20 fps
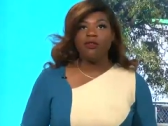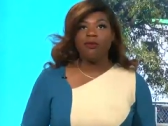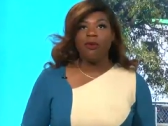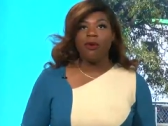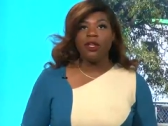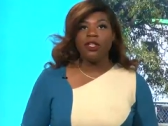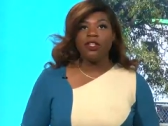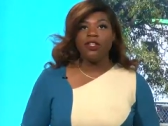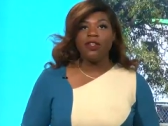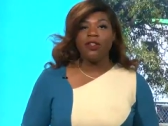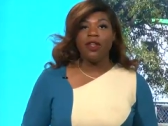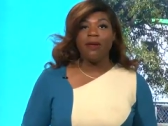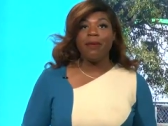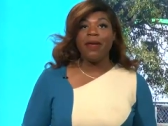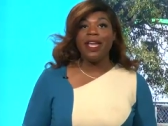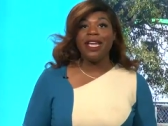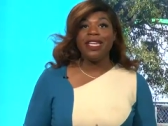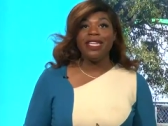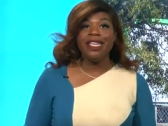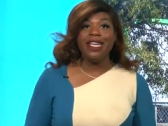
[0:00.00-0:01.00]
points to the
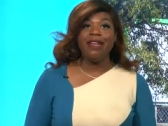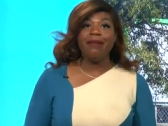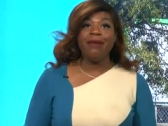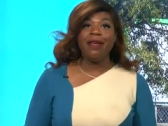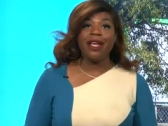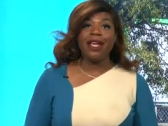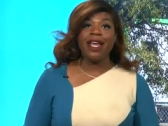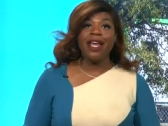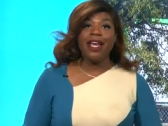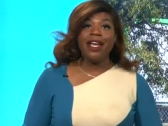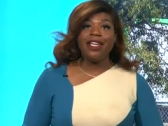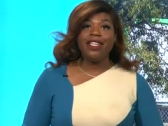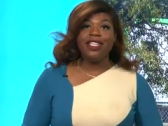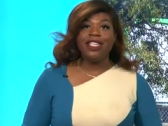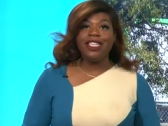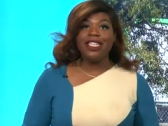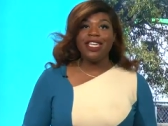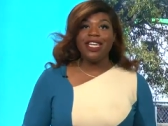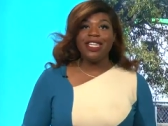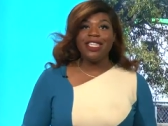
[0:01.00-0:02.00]
pandemic.
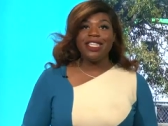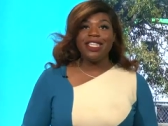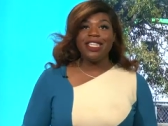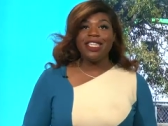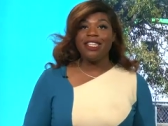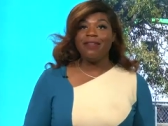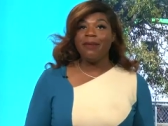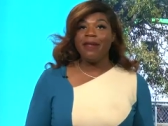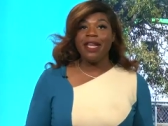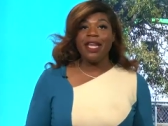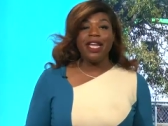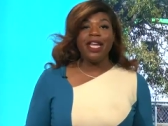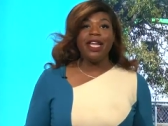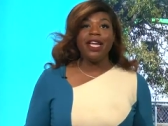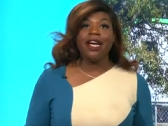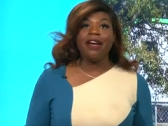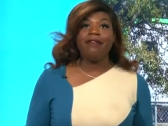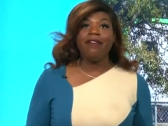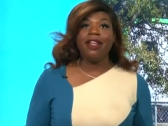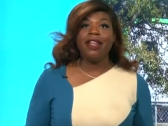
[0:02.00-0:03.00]
She says since the
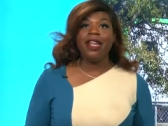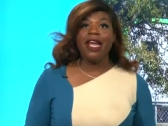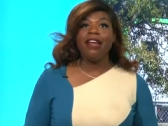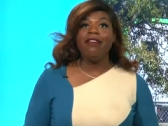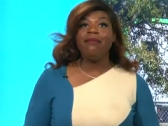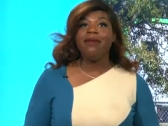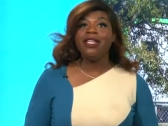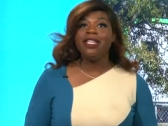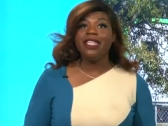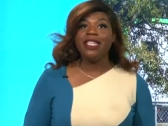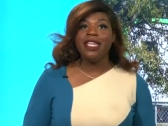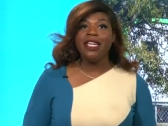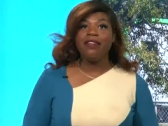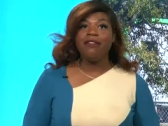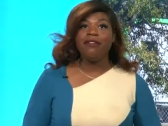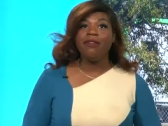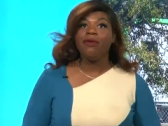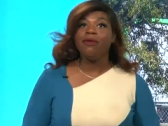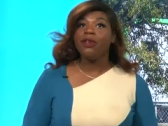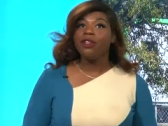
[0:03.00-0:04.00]
beginning of it, they've been
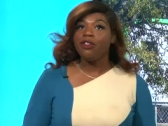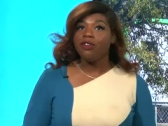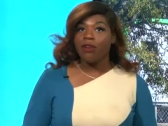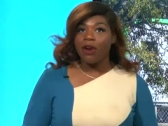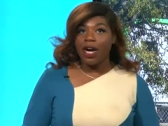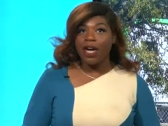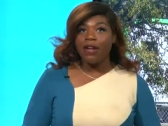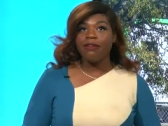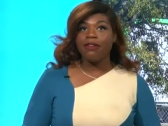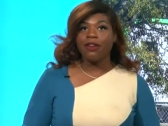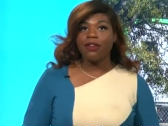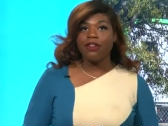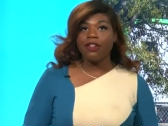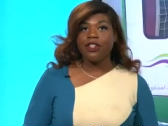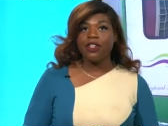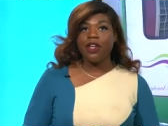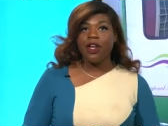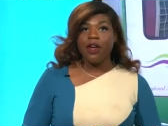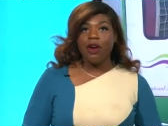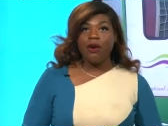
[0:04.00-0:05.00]
seeing fewer
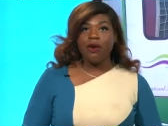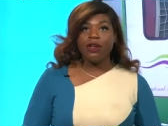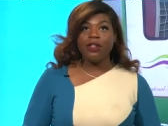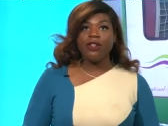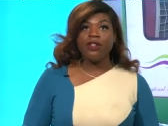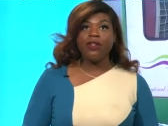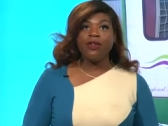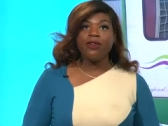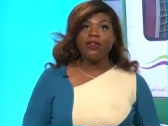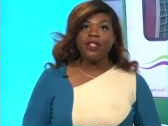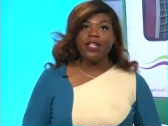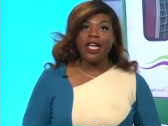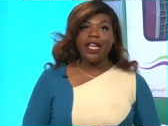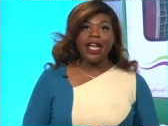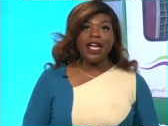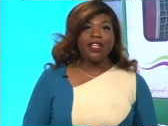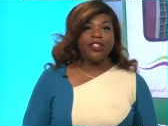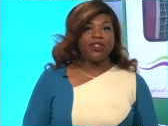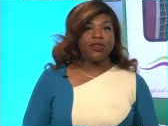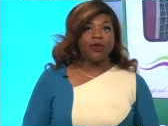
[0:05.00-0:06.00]
drivers. On Tuesday,
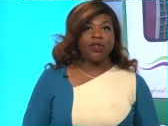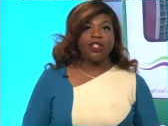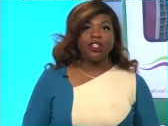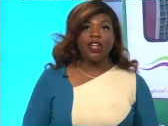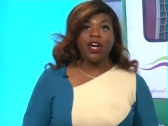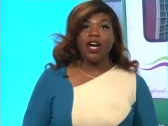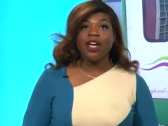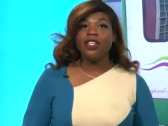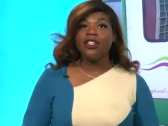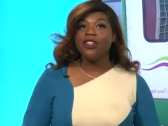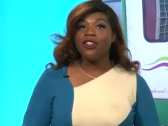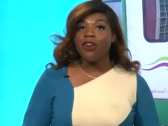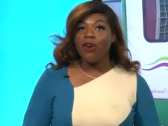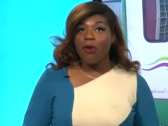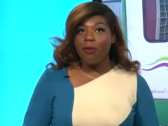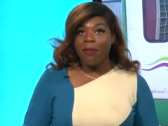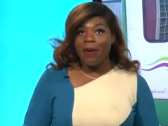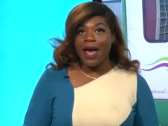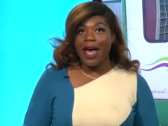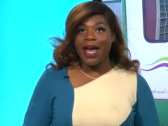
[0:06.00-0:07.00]
that shortage got
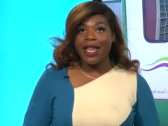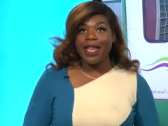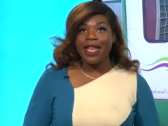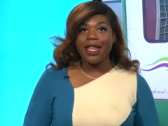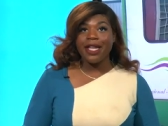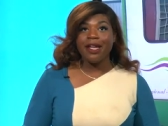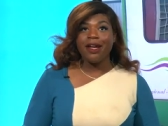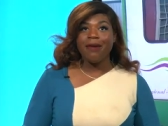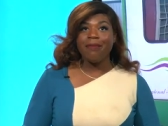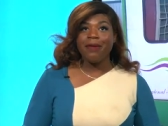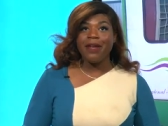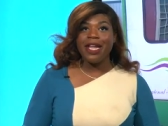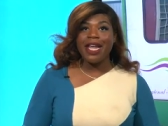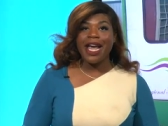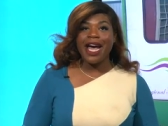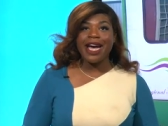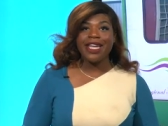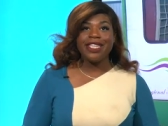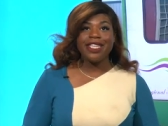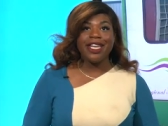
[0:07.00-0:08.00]
so bad that the company
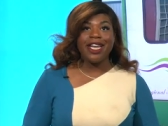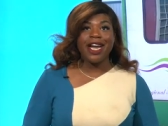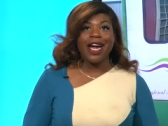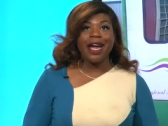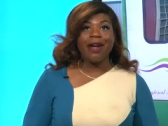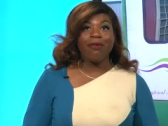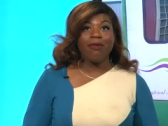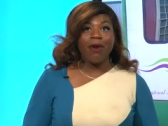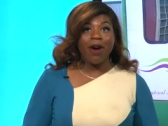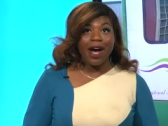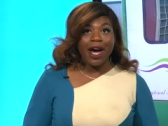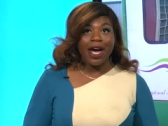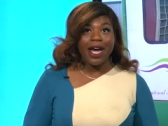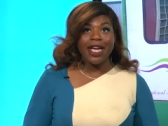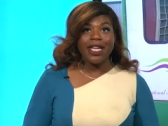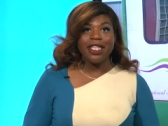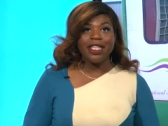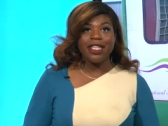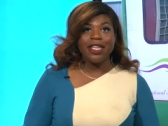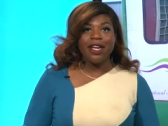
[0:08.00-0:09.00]
had to deny
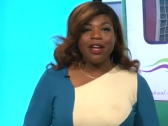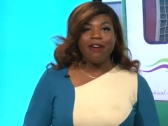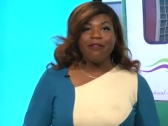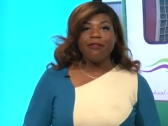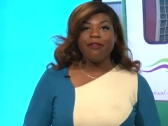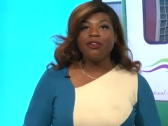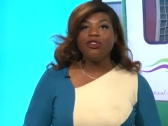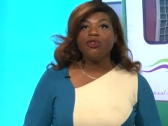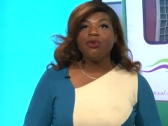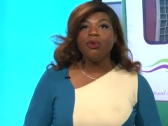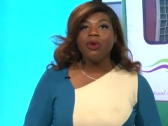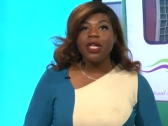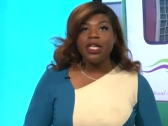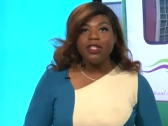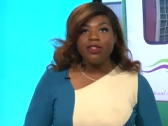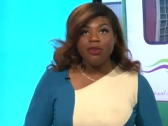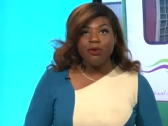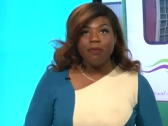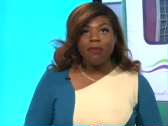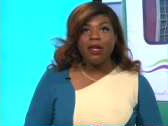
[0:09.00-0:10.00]
rides for
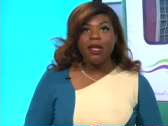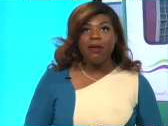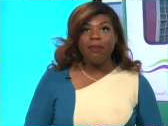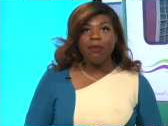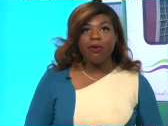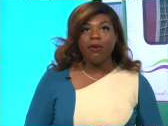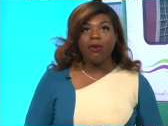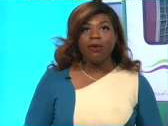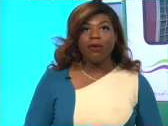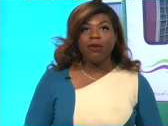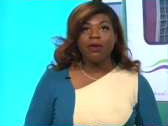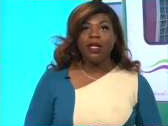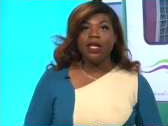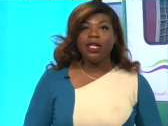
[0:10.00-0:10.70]
22 people,